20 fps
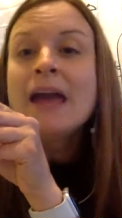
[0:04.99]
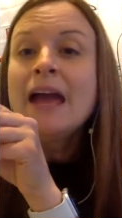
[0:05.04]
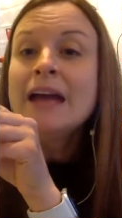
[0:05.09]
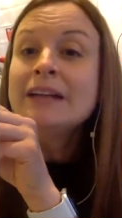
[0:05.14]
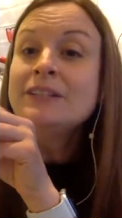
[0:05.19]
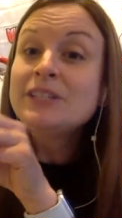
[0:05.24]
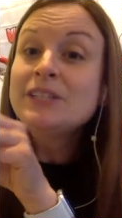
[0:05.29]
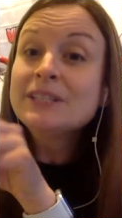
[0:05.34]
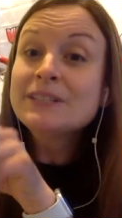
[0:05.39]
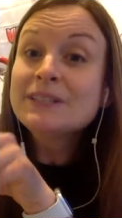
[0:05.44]

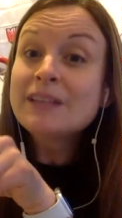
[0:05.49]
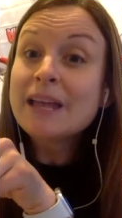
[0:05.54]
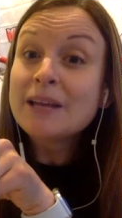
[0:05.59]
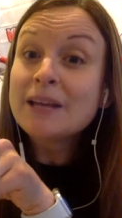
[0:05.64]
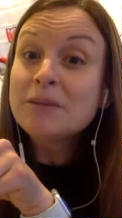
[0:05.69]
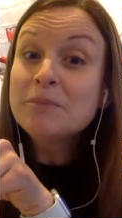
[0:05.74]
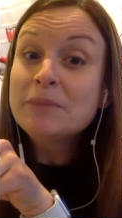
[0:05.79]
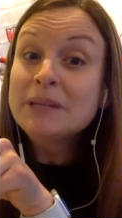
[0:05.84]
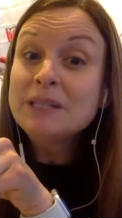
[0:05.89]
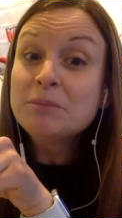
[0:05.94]
And just
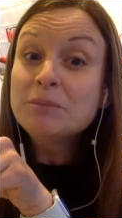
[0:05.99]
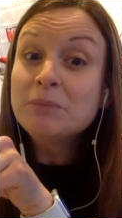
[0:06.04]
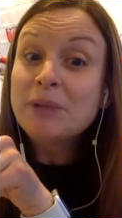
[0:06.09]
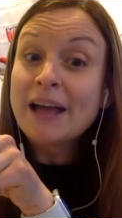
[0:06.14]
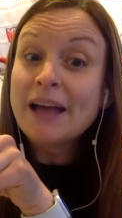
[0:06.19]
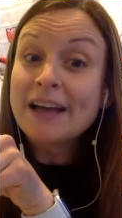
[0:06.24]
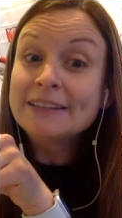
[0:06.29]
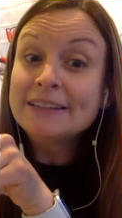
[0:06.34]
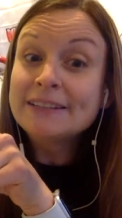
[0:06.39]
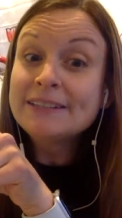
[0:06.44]
like Miss
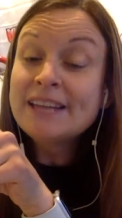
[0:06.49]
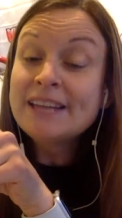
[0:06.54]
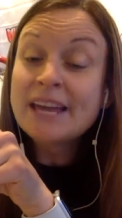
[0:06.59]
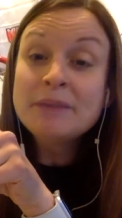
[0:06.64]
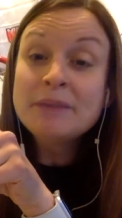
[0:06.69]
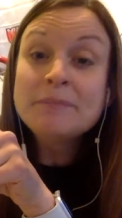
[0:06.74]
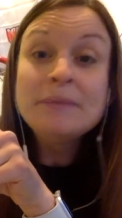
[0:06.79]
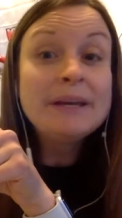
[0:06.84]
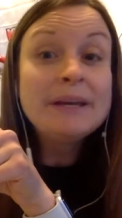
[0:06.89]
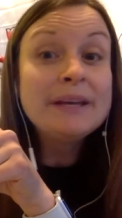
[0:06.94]
Black's
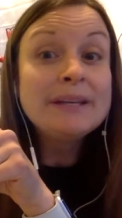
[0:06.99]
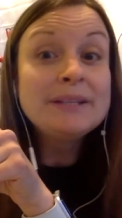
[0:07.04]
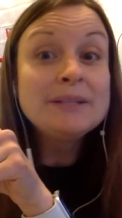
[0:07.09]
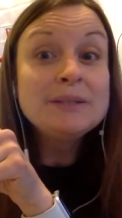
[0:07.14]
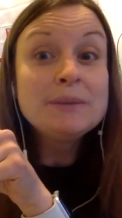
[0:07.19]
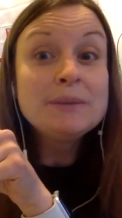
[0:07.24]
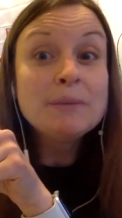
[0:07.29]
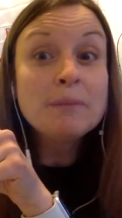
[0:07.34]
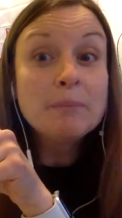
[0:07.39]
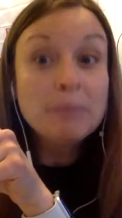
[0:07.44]
name
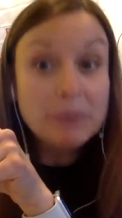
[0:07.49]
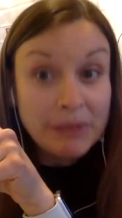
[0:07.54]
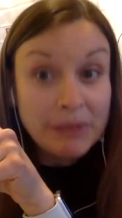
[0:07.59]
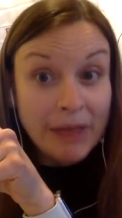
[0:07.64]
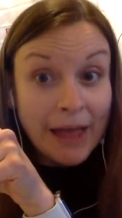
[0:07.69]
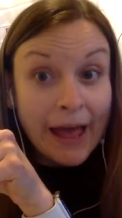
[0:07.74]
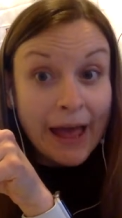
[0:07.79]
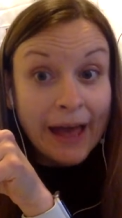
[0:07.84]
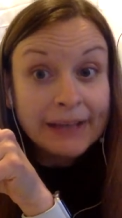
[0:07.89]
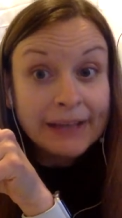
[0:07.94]
is
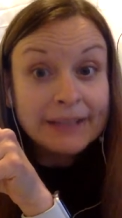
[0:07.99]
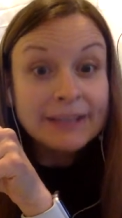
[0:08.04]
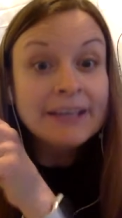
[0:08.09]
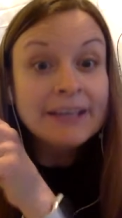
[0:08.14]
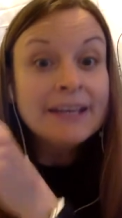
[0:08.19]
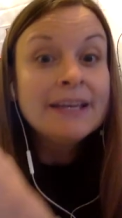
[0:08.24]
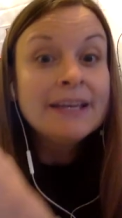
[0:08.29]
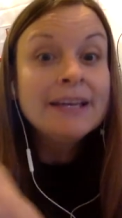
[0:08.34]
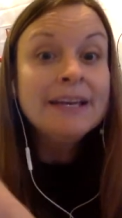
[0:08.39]
Black,